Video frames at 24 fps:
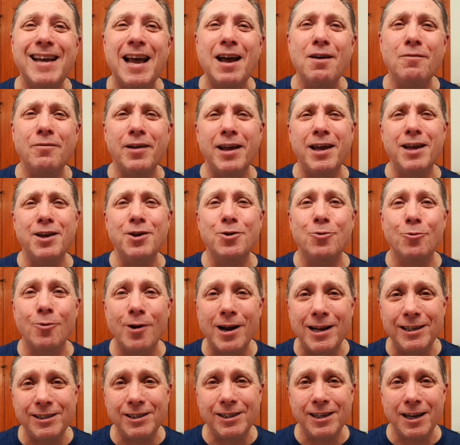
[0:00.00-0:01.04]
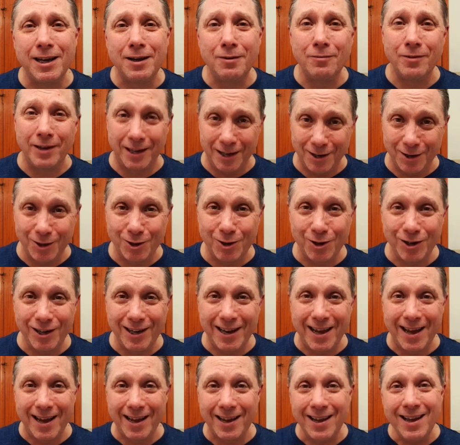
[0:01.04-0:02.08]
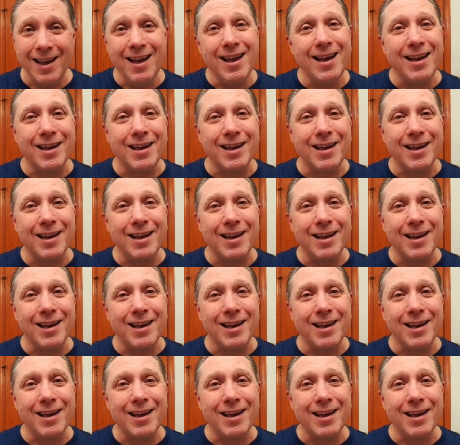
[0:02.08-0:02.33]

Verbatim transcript: Have a great shave and a good day,